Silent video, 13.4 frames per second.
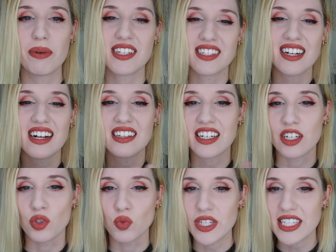but it's not
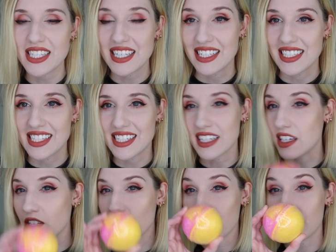like greasy and
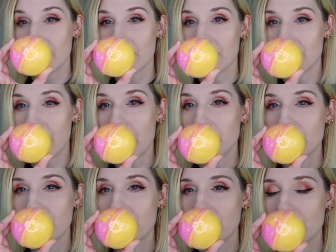sticky or anything like that.